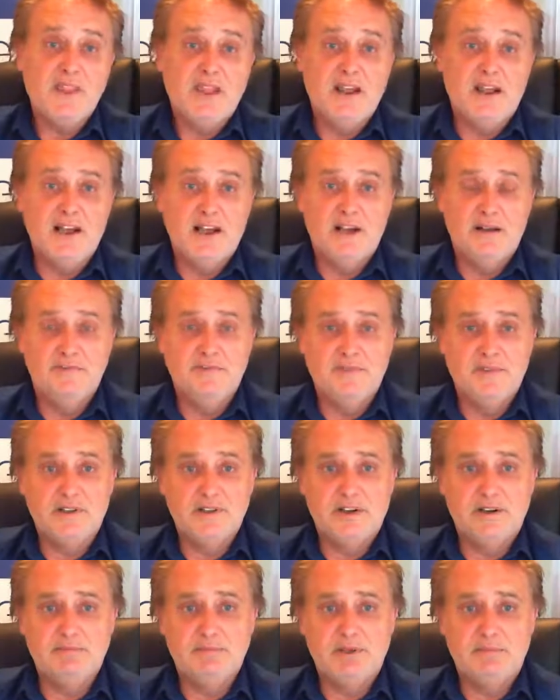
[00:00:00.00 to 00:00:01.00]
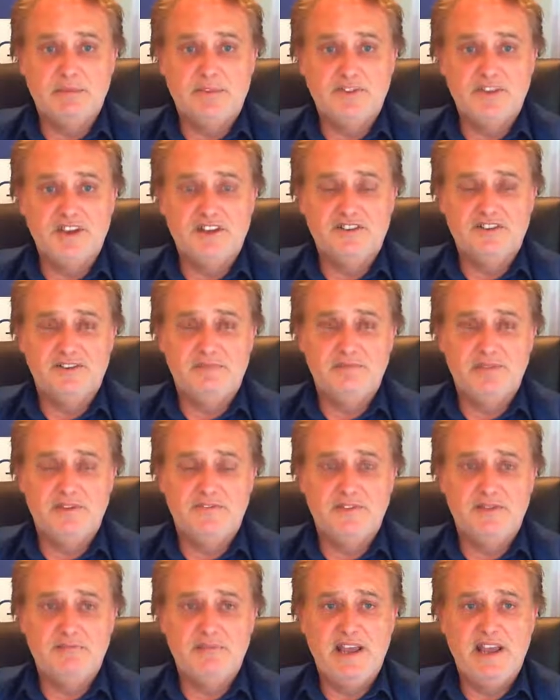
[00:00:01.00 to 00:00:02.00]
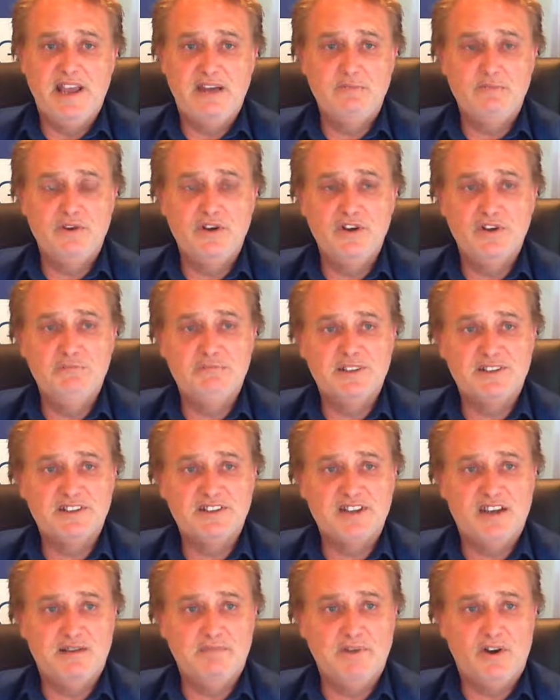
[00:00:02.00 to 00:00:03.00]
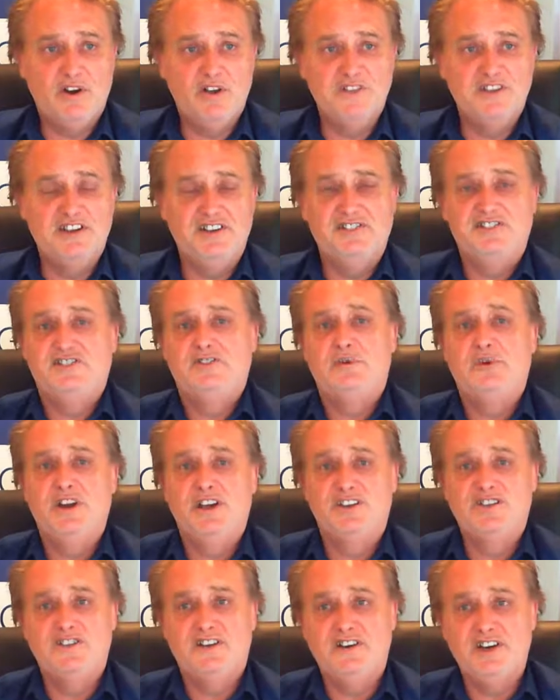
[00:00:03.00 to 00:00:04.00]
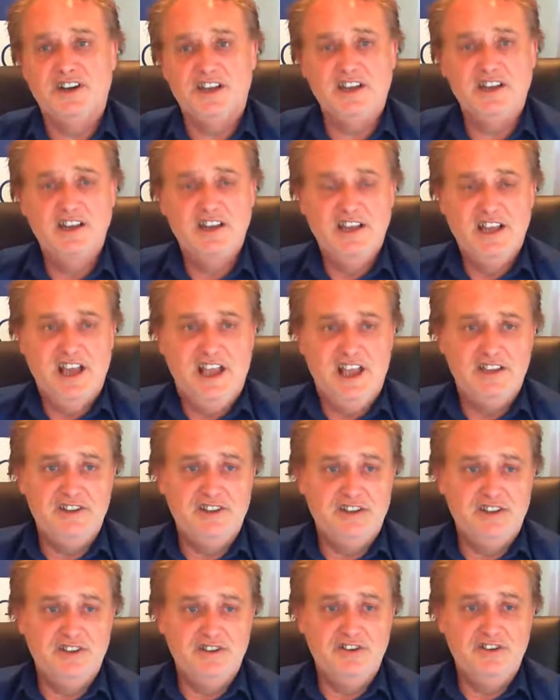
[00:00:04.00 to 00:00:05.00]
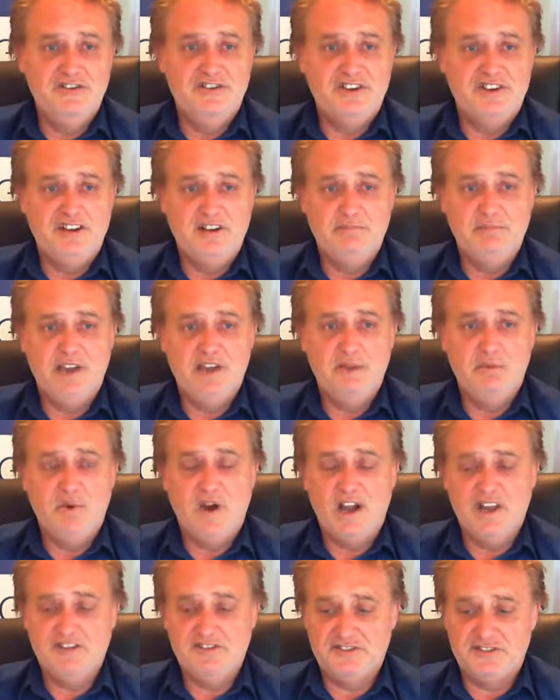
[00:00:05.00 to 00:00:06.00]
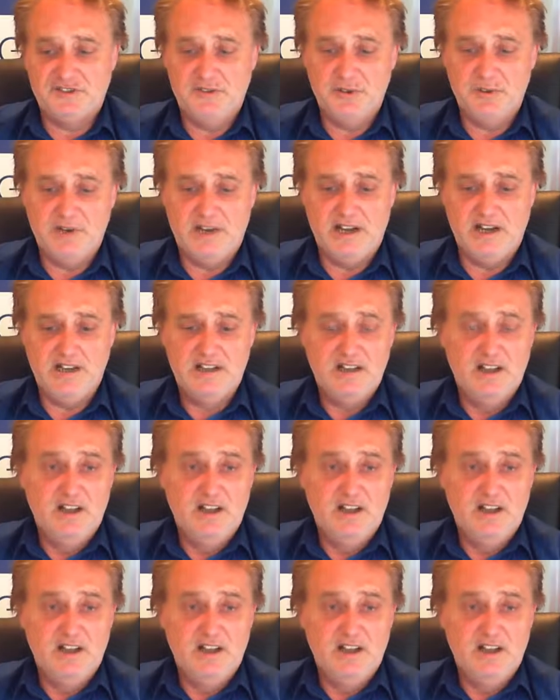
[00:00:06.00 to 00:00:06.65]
A lot of people think it's a bit of a bad word, but I think it's quite exciting, and you can use it in many ways to